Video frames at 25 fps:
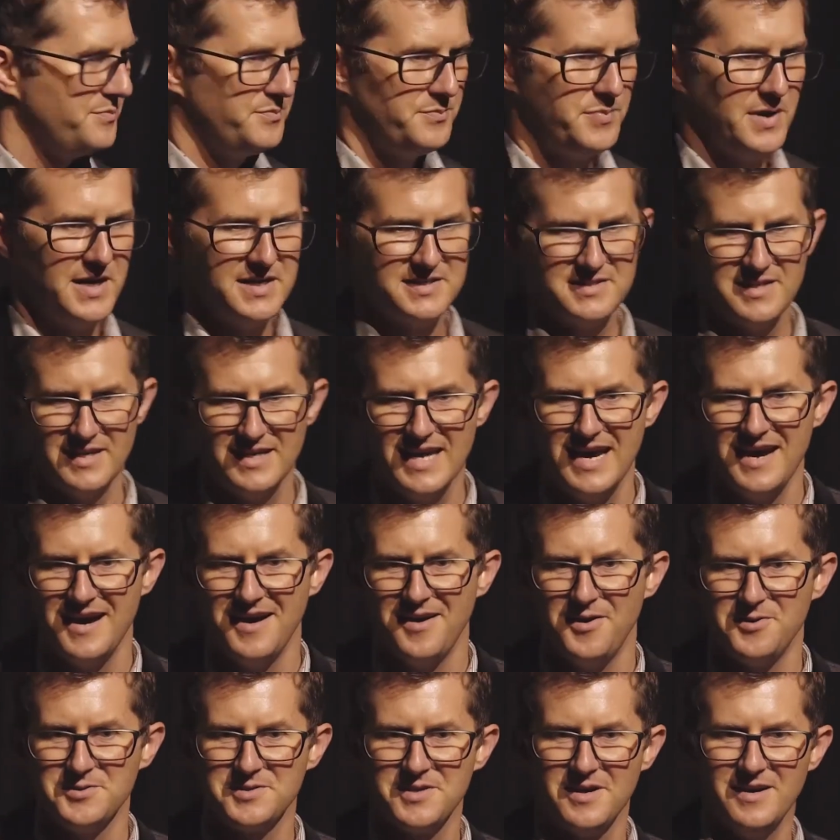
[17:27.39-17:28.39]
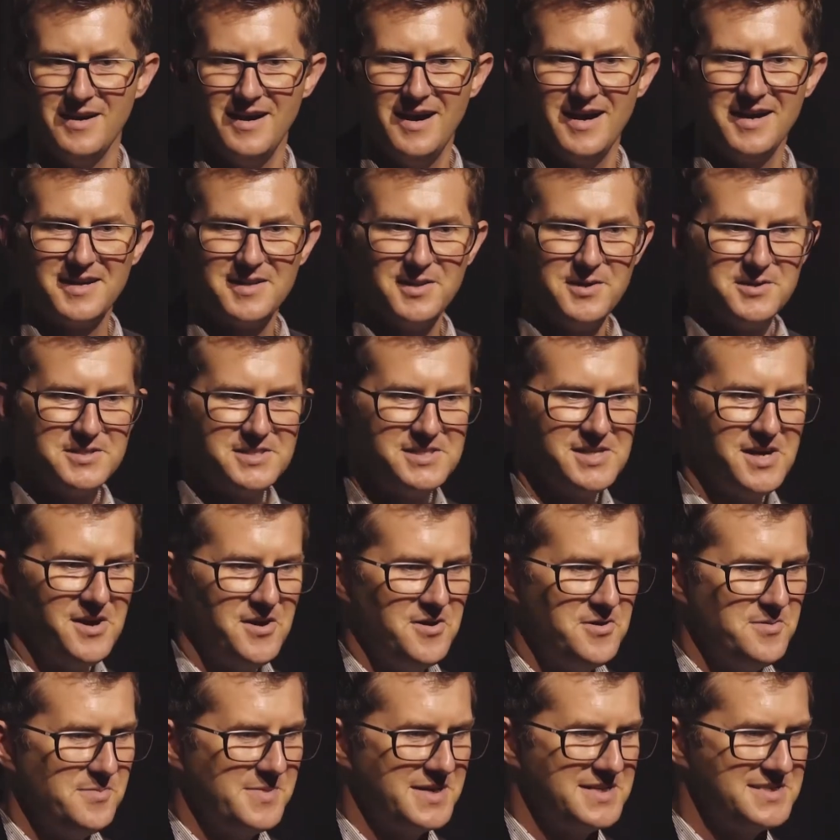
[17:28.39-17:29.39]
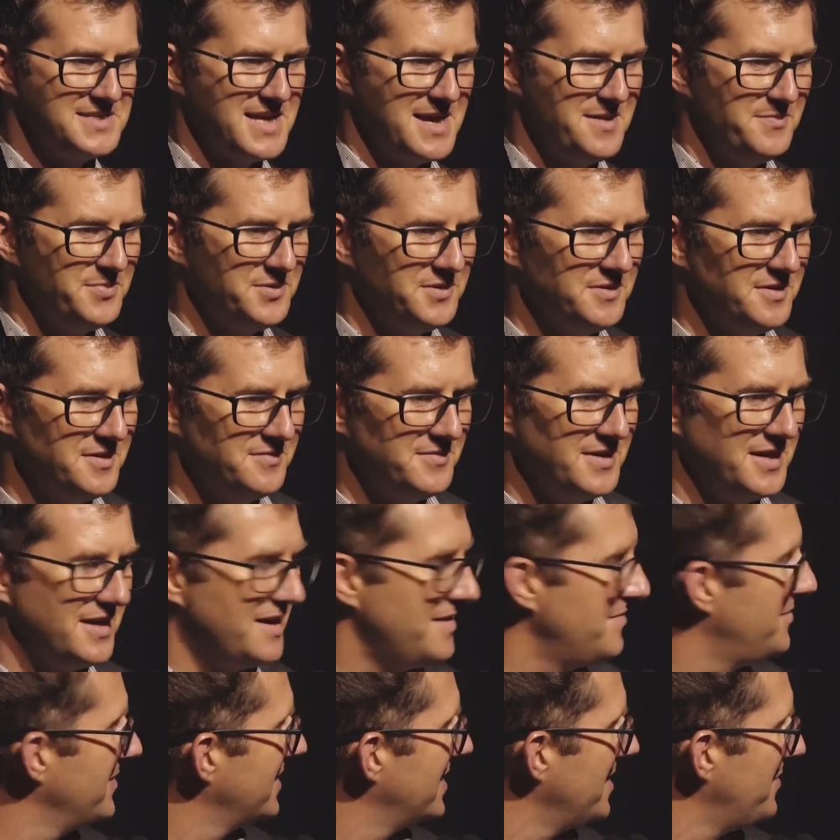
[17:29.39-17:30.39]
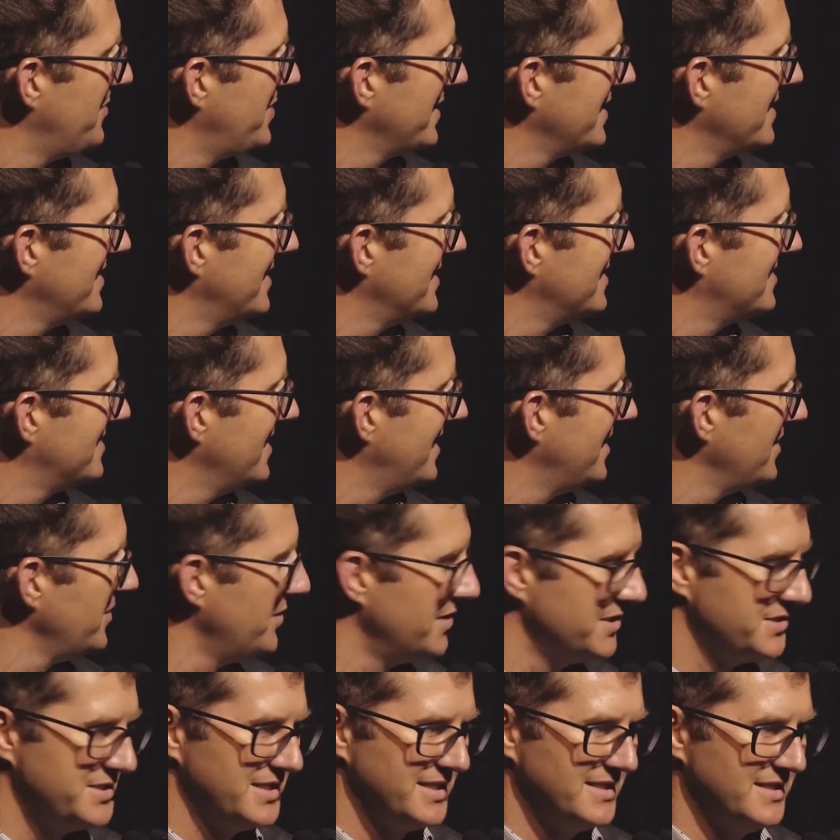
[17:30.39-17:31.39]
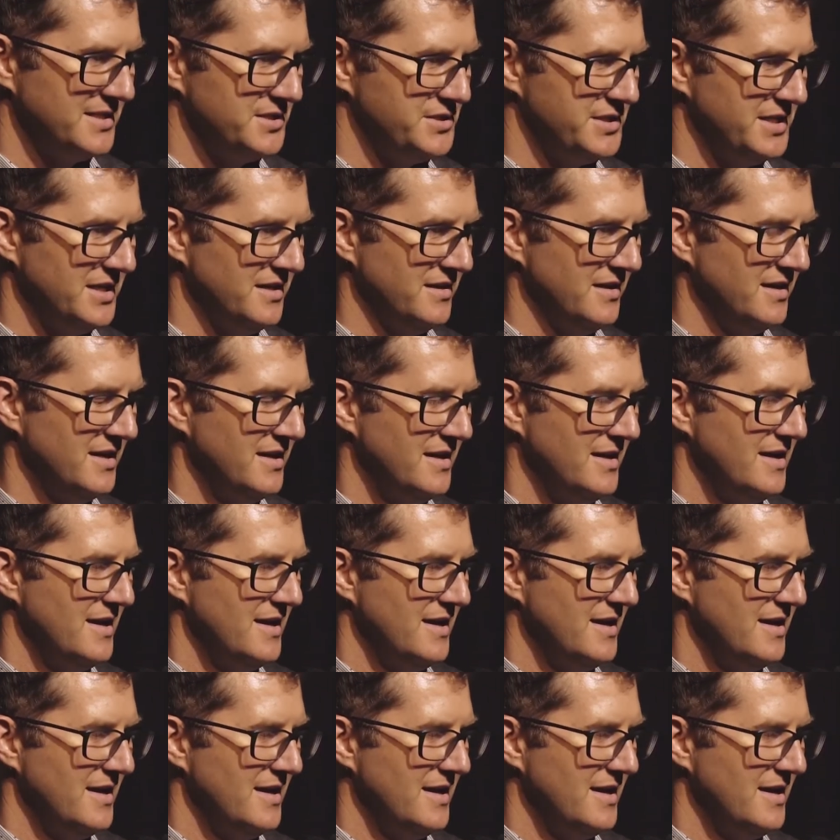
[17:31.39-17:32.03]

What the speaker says: Close to home example of a company that's launching this year